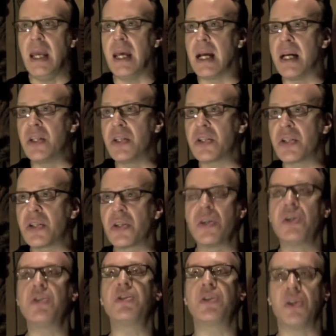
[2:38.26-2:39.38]
And I just
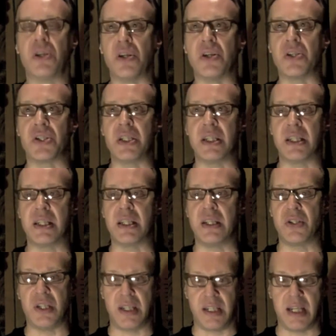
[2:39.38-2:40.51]
turned to her, she,
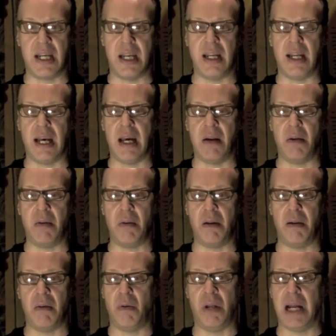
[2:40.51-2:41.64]
she said, at,
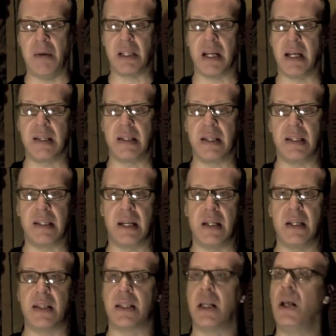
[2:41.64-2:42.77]
when I was like six, and I
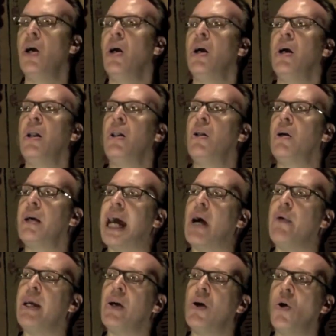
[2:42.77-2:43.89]
just said, Look how
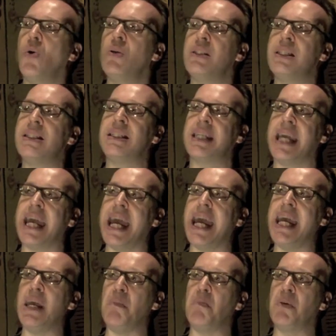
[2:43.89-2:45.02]
he holds his
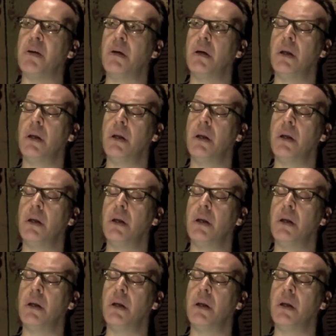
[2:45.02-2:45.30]
cape